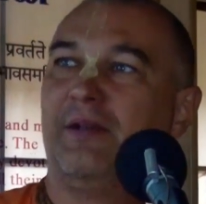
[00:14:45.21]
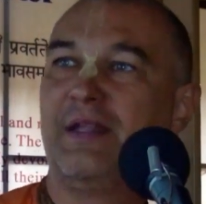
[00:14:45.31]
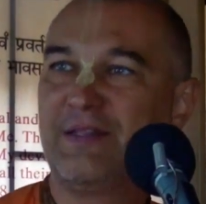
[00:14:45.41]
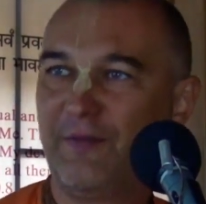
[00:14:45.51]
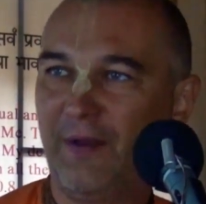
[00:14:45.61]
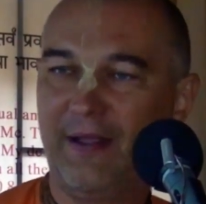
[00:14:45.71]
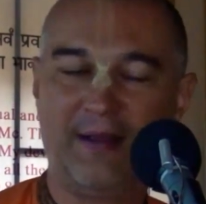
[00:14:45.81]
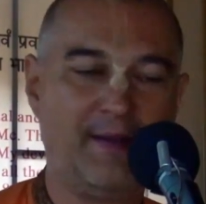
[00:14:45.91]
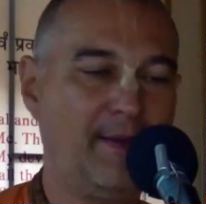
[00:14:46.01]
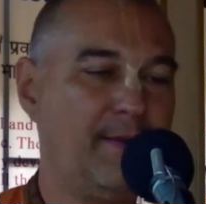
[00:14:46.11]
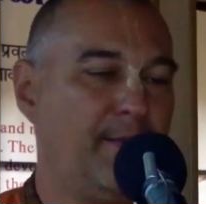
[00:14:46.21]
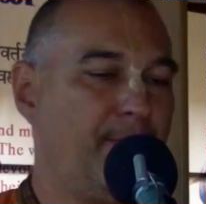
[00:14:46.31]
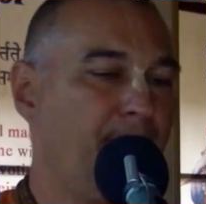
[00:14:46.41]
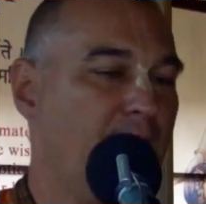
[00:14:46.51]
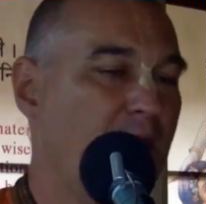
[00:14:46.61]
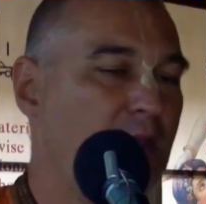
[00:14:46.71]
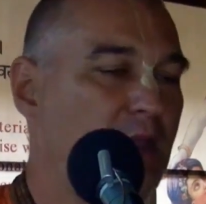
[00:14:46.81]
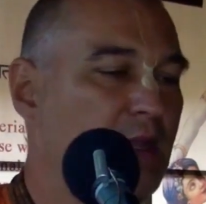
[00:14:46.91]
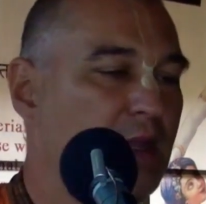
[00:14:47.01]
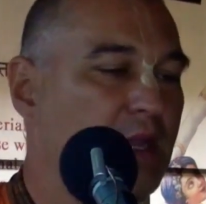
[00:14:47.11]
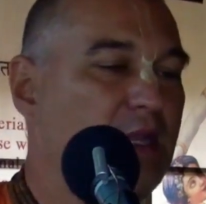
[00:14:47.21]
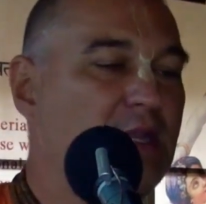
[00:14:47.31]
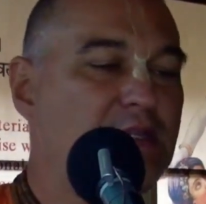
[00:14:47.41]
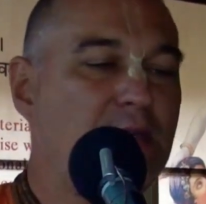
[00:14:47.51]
that's the fire. He thus